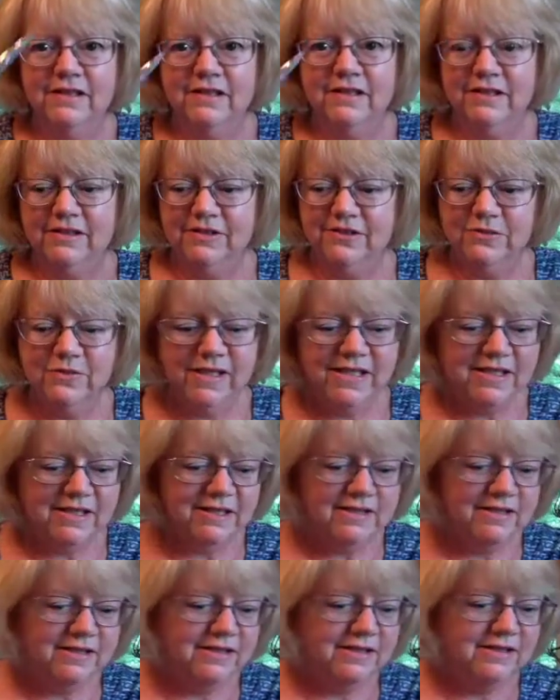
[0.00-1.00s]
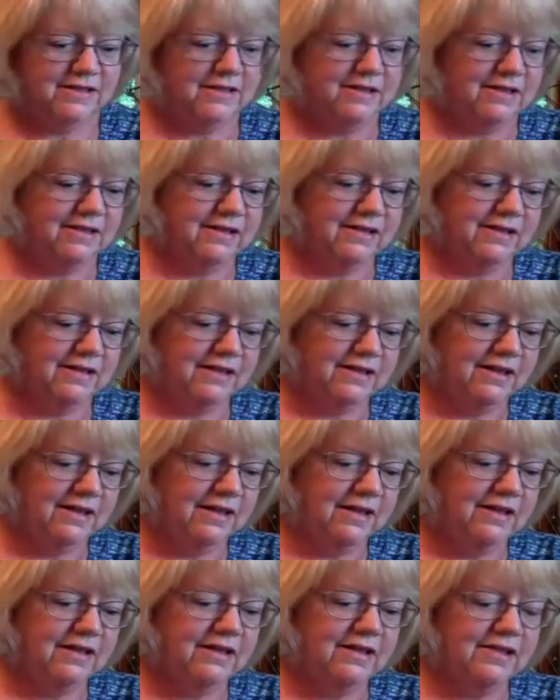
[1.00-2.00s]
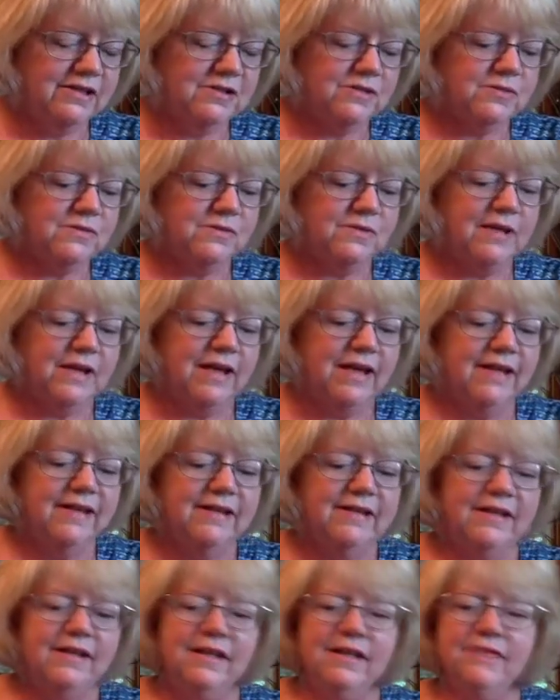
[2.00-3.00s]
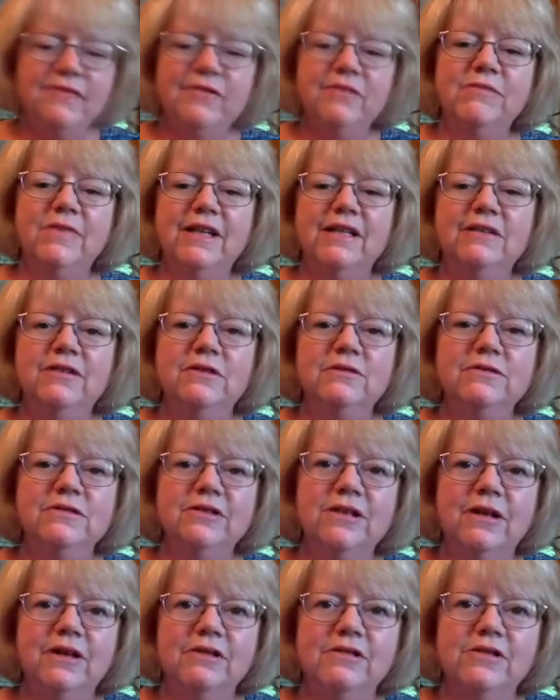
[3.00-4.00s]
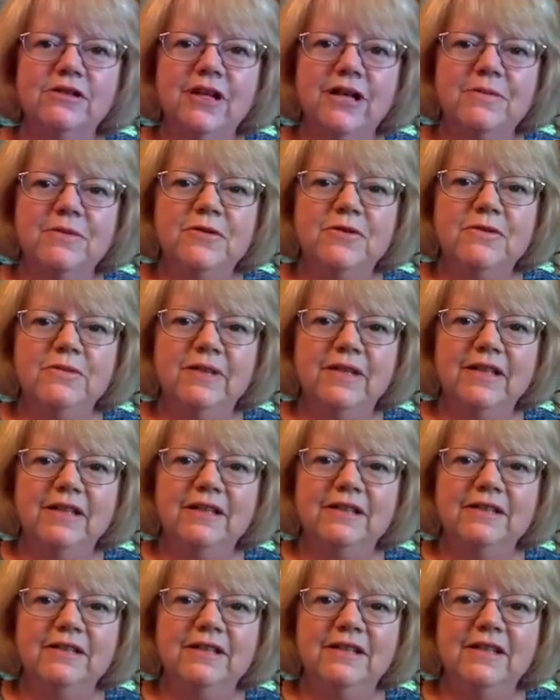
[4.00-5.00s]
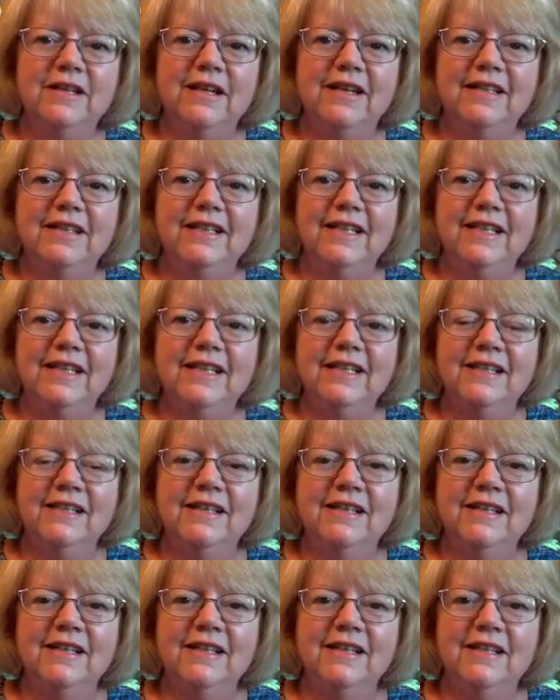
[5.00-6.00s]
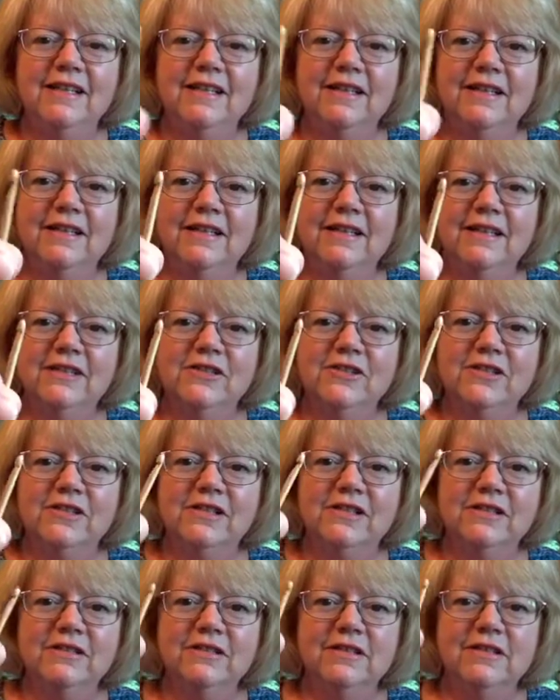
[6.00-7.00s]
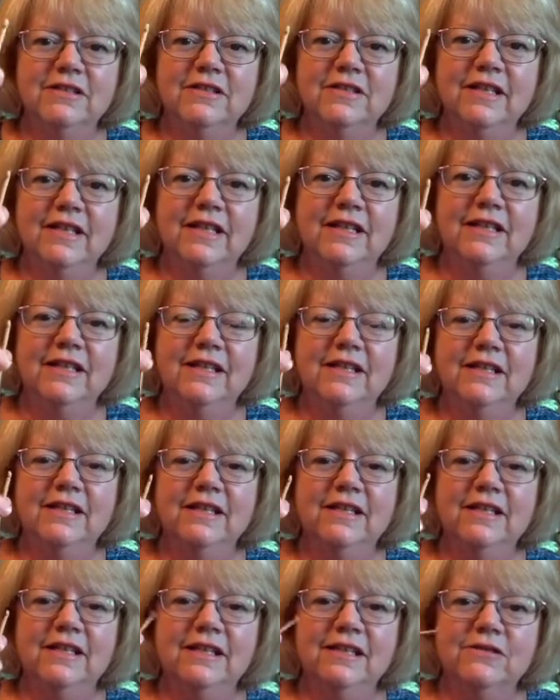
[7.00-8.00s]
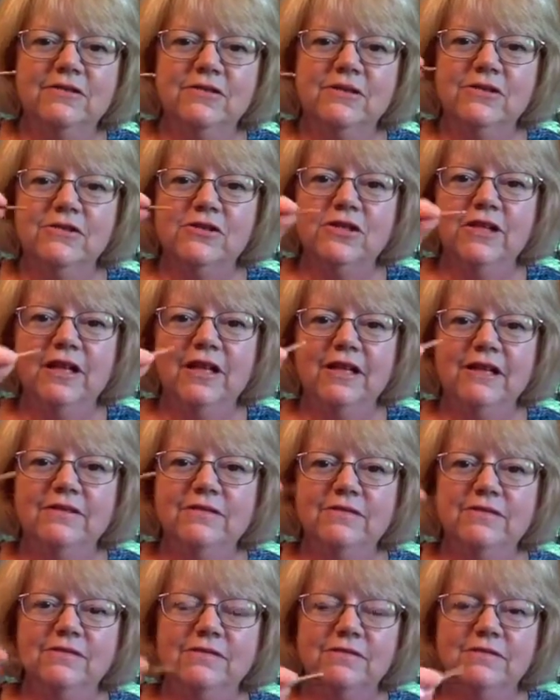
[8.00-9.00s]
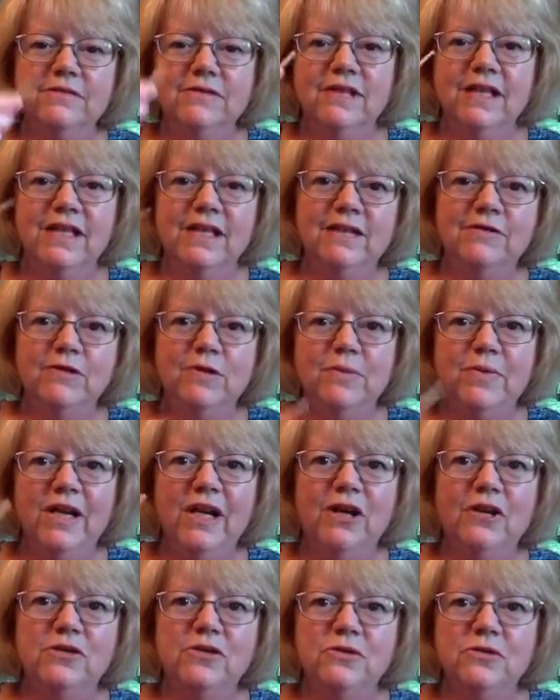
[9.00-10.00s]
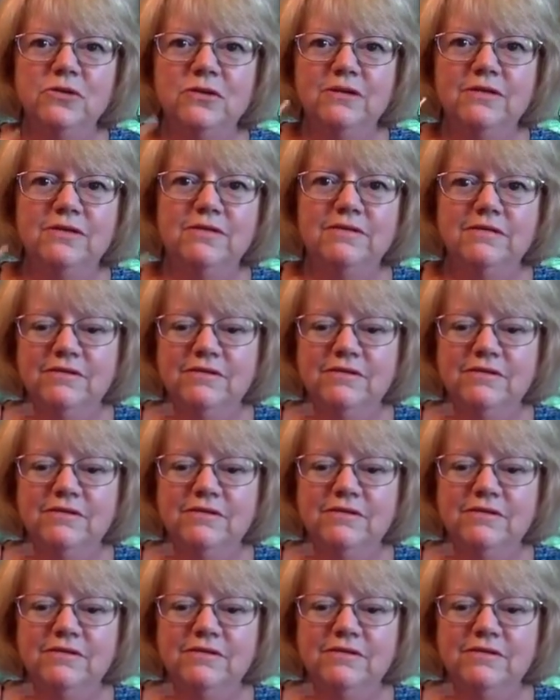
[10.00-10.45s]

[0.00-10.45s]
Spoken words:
sweet. This, I think, from my local yarn shop, Trumpet Hill in Colony. It's just a little tiny crochet knitting repair tool.